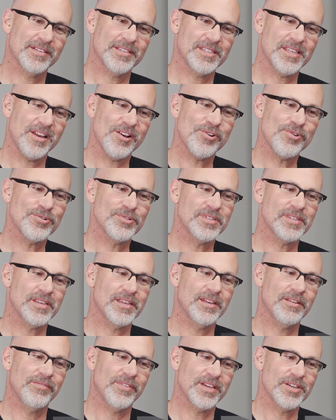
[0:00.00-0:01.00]
center's
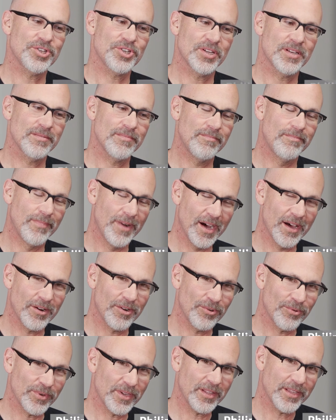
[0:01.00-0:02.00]
innovation
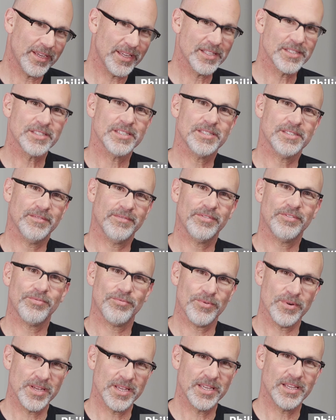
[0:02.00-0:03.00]
model really consists of
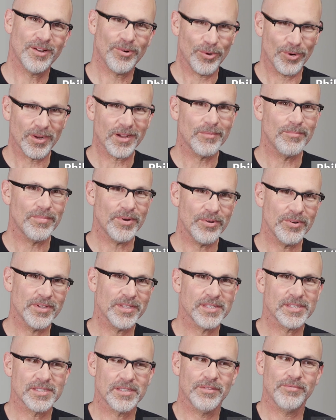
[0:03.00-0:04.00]
three core
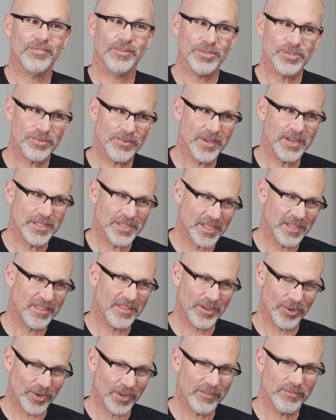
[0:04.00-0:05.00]
components. The first one is a
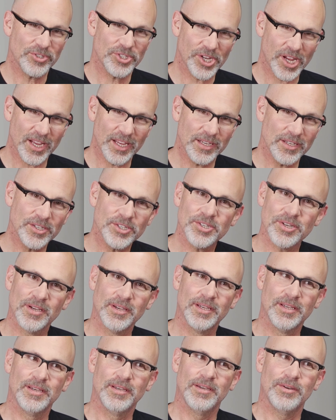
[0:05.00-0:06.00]
theory of change,
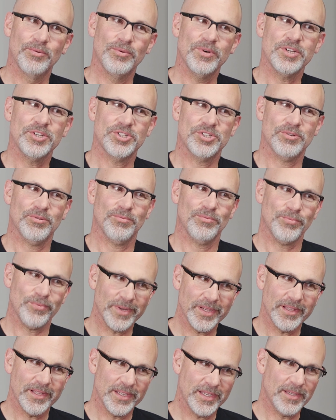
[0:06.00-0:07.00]
which
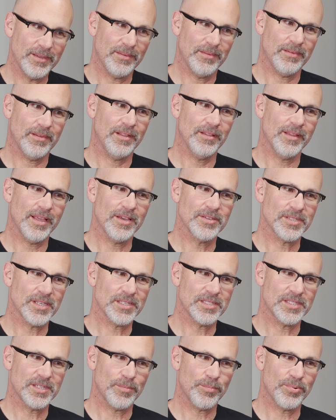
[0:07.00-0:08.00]
really allows
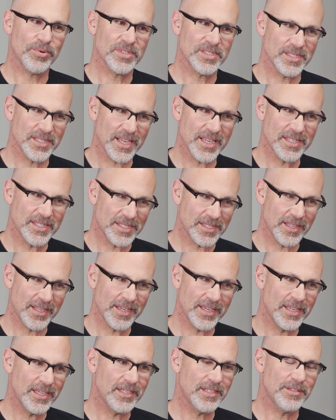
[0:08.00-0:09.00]
us to
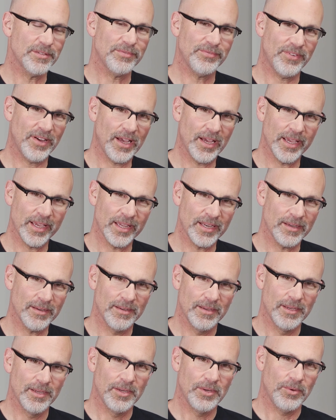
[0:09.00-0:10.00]
precisely define
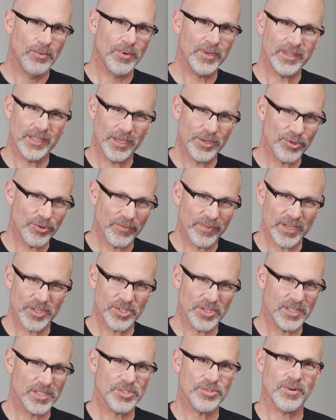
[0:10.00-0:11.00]
what the
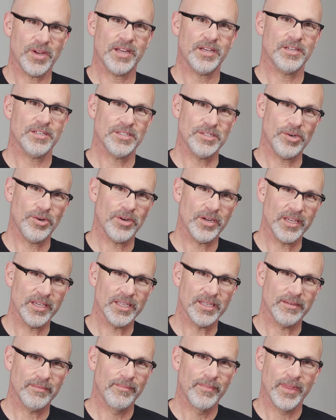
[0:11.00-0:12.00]
intervention is trying to
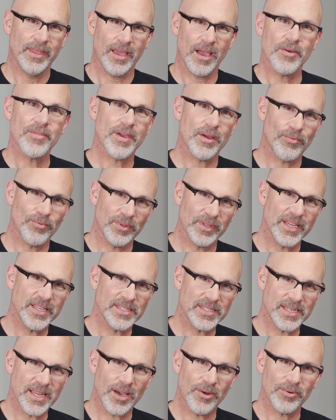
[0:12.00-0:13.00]
target, how that
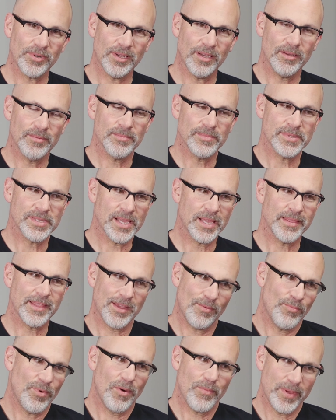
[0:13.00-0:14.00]
relates to outcomes, and
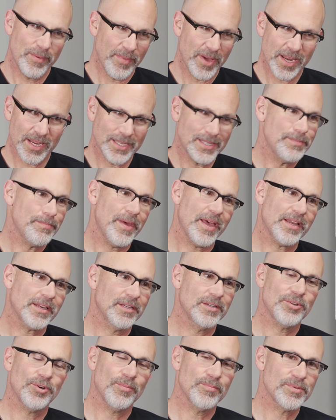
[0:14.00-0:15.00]
then what we might expect
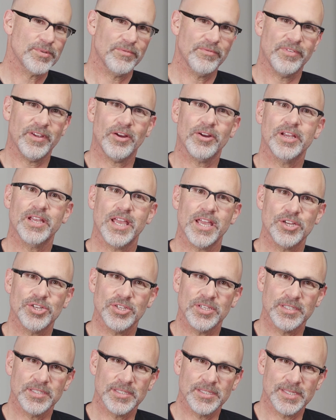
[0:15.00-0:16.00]
in terms of
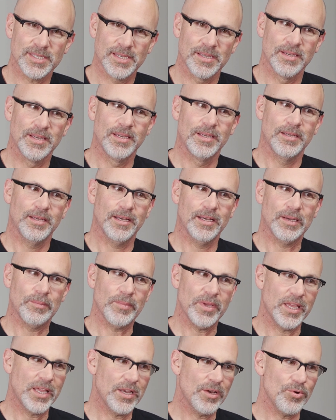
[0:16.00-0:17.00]
variations
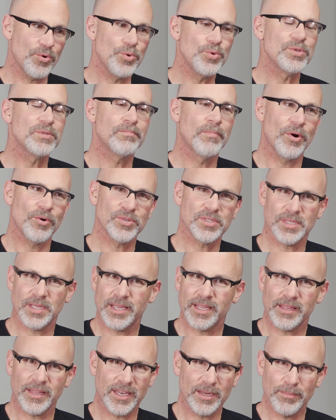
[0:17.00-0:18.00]
in who's most
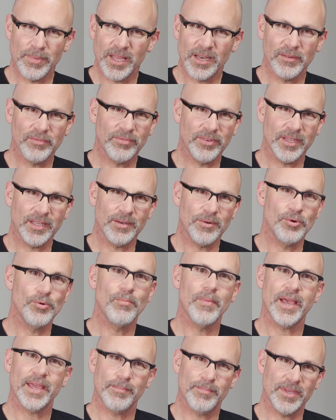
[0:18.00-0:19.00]
likely to benefit, who
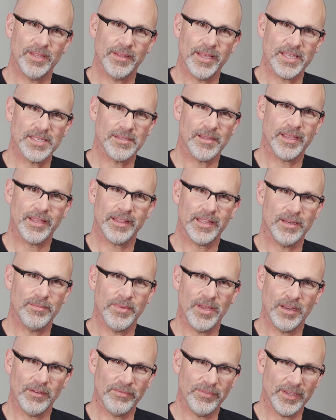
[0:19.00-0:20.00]
might be less likely to
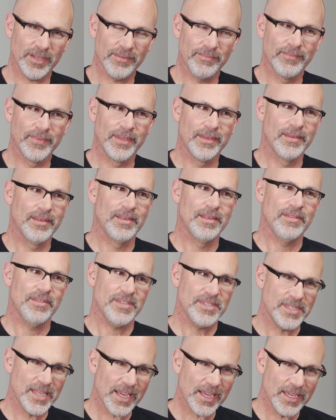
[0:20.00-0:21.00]
benefit. The
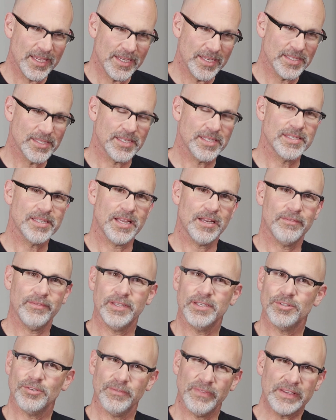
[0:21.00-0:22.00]
second is a set of
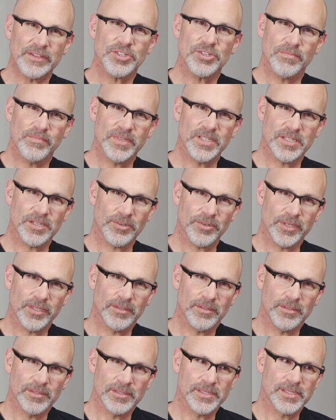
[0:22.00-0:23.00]
intervention
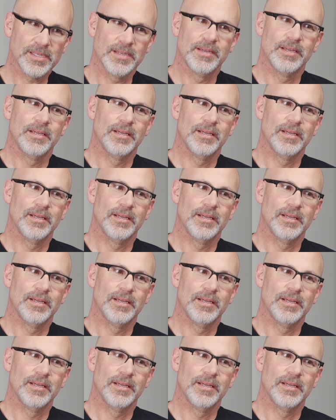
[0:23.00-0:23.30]
materials,